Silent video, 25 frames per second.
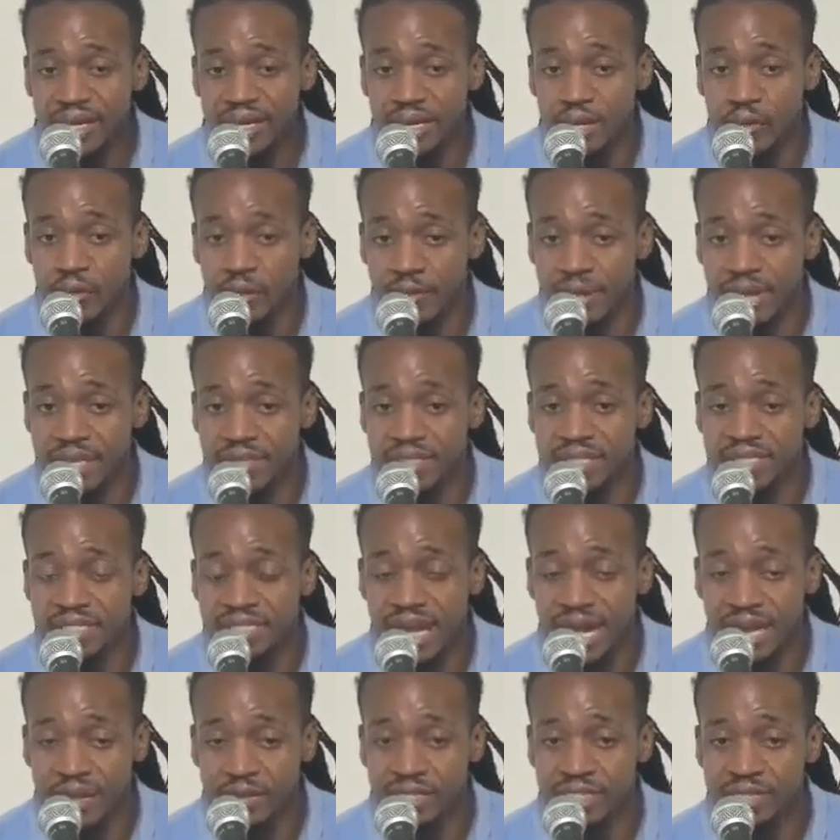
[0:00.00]
going back to the
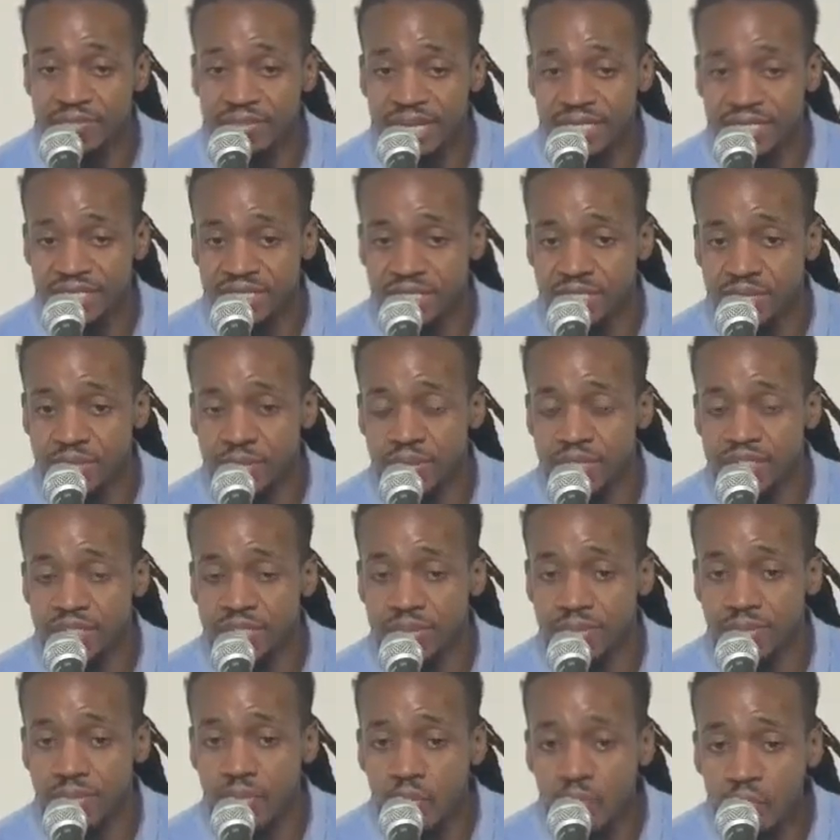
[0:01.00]
title of this message, but when
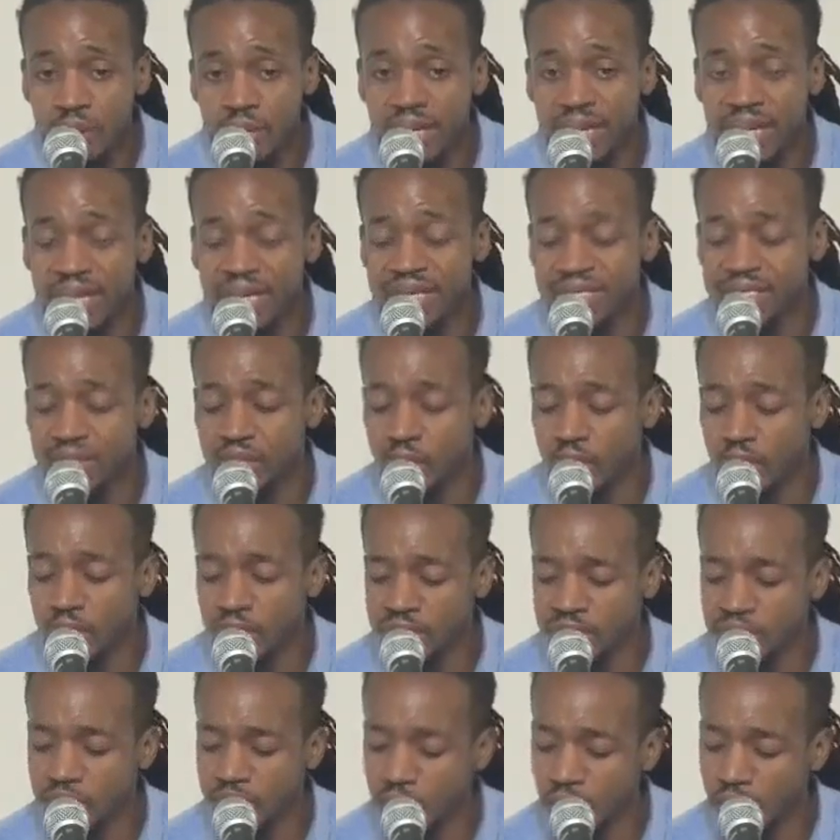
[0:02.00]
support is all
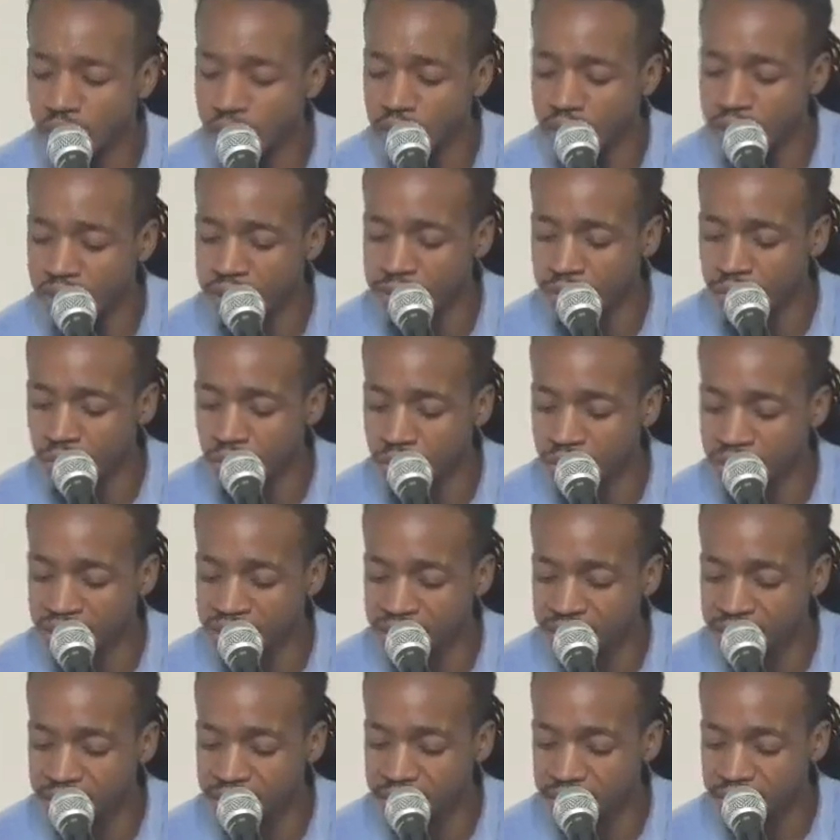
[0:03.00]
the more
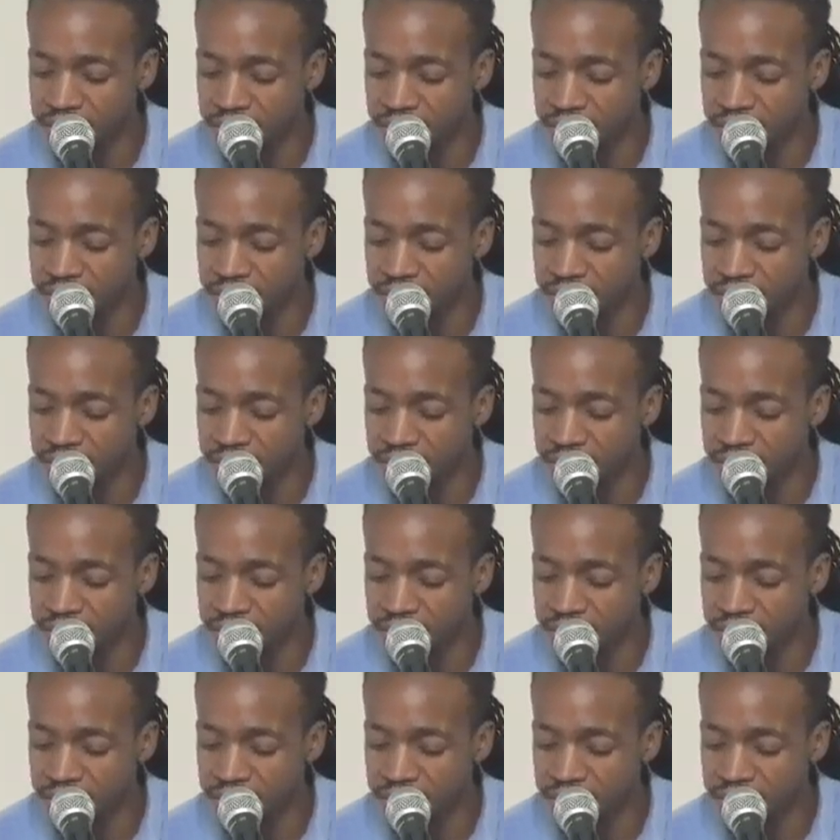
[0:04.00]
important.